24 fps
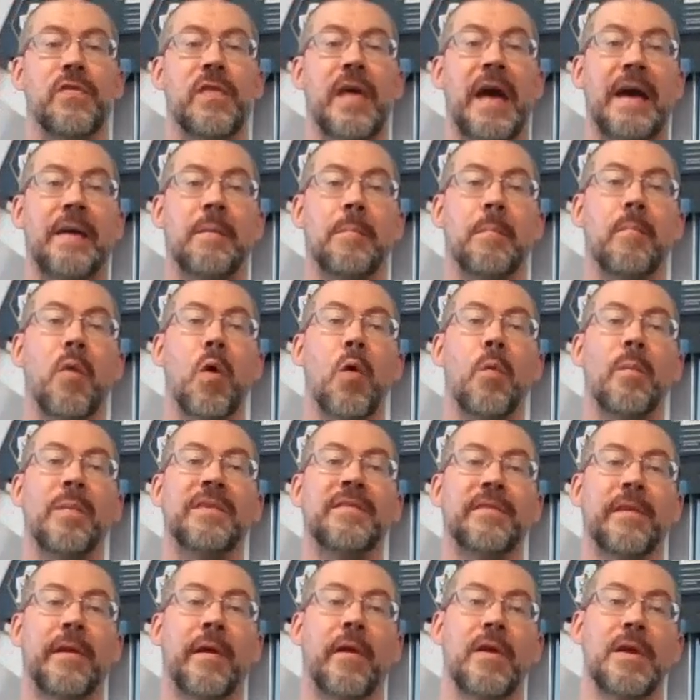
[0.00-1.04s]
that
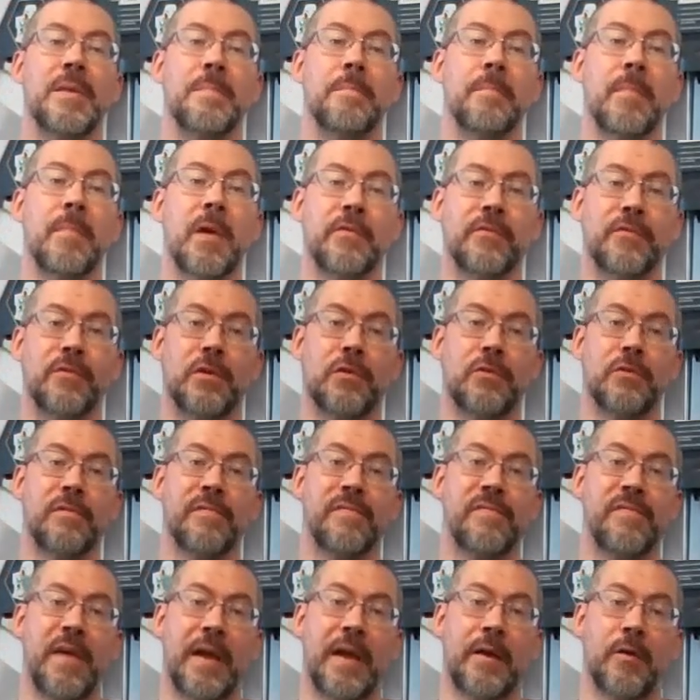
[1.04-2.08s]
momentary muscular
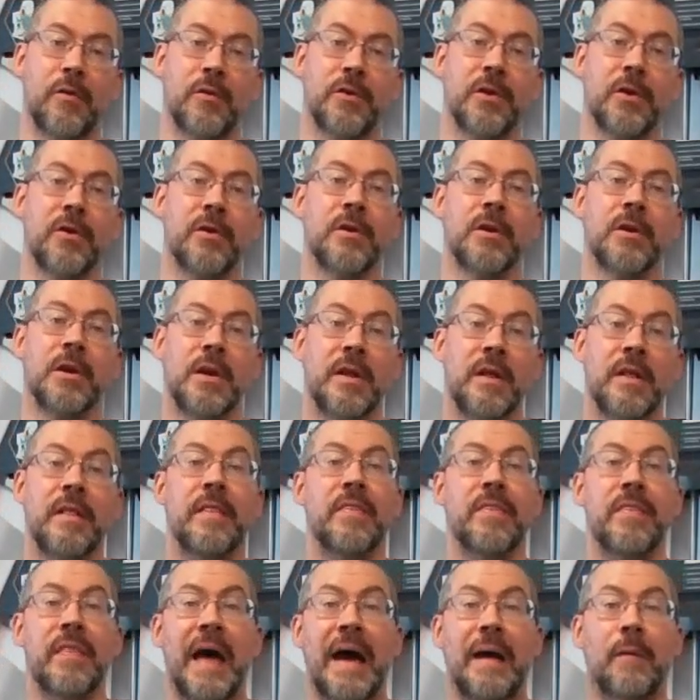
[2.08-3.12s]
failure
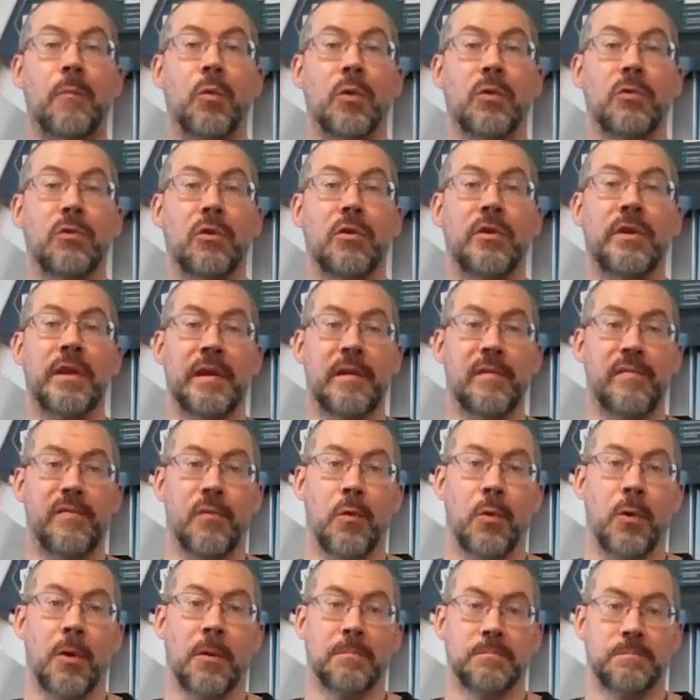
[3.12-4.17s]
that we're looking
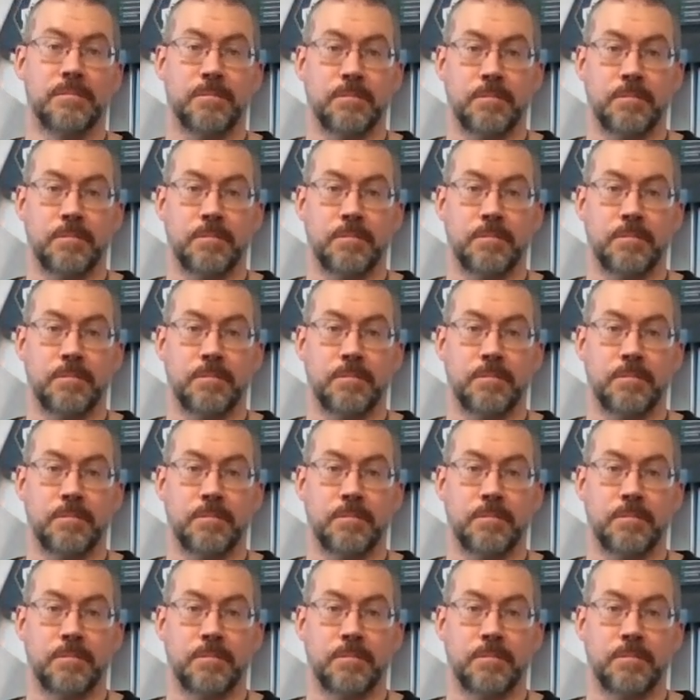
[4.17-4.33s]
for.